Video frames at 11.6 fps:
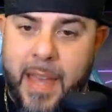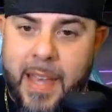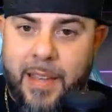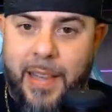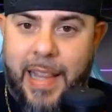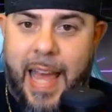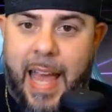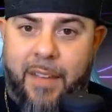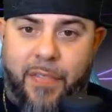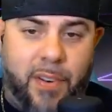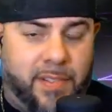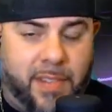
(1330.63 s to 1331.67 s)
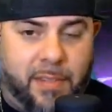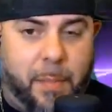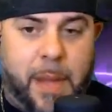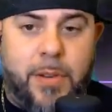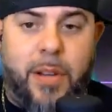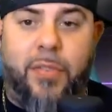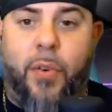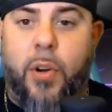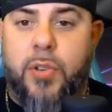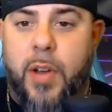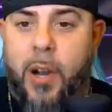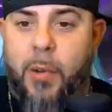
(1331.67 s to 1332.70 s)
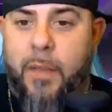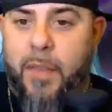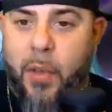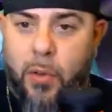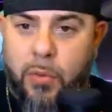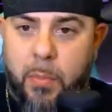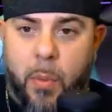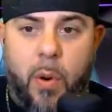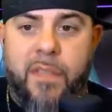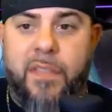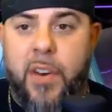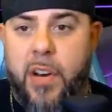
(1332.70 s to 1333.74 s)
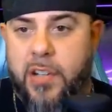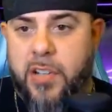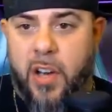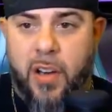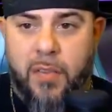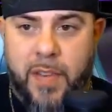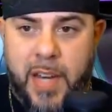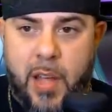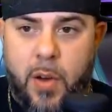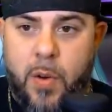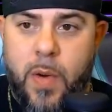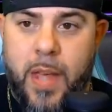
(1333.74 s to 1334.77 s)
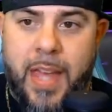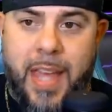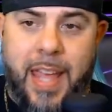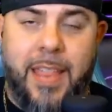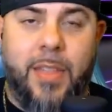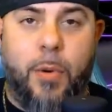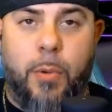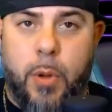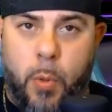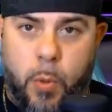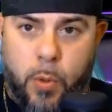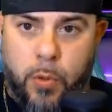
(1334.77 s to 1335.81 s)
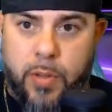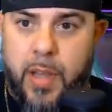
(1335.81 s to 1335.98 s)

Like for instance, Matrix 4 trailer reveals more footage of Neo in the real world,